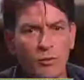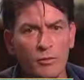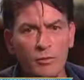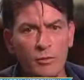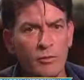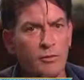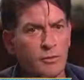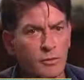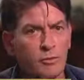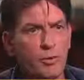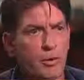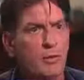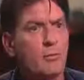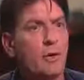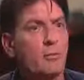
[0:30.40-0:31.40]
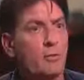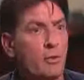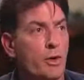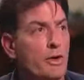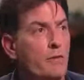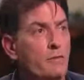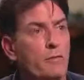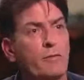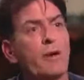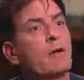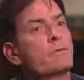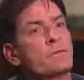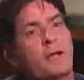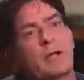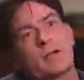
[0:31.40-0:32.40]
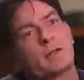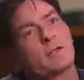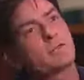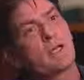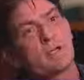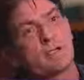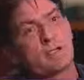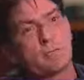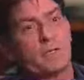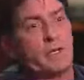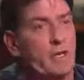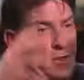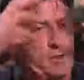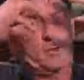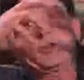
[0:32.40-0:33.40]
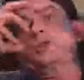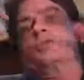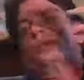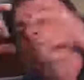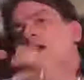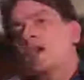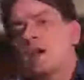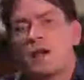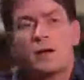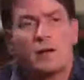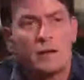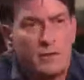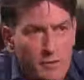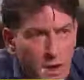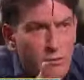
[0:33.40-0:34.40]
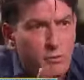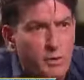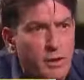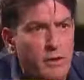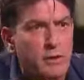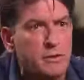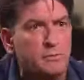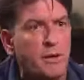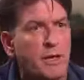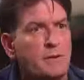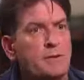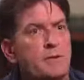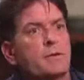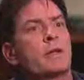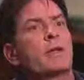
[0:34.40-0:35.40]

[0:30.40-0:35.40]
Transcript: Well, you borrow my brain for five seconds and just be like, dude, can't handle it. Unplug this bastard.